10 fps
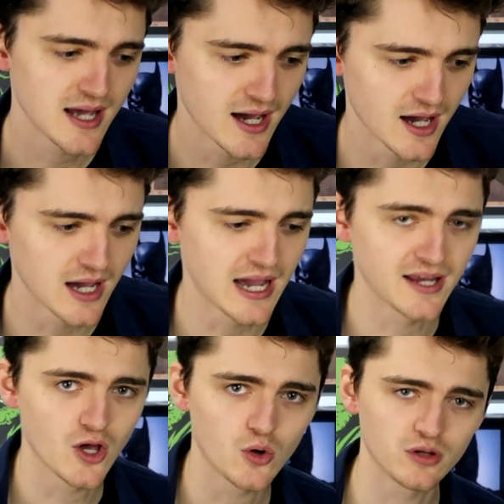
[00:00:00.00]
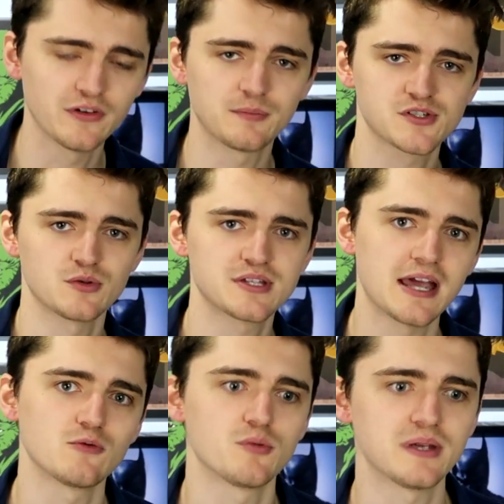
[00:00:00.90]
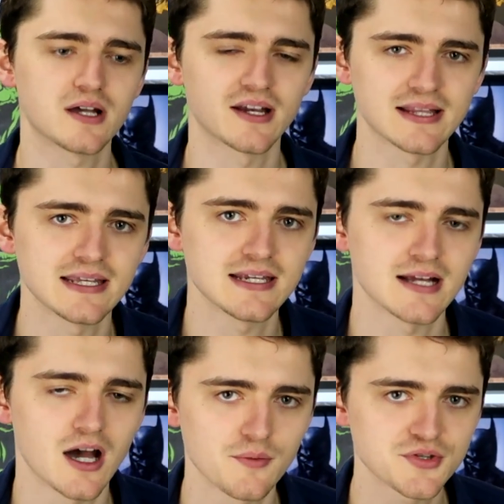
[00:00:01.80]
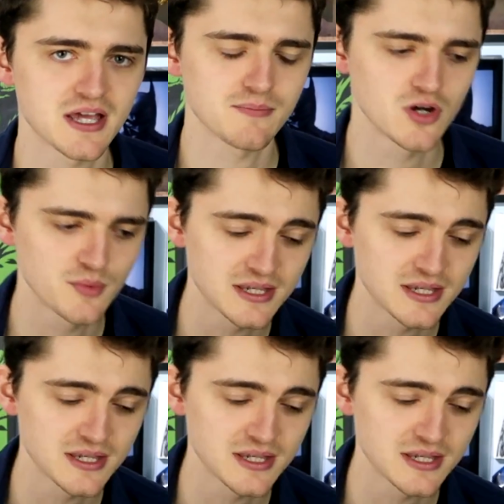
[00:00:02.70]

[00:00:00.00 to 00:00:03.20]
and the whole of episode 10 would be kind of leading up to that moment.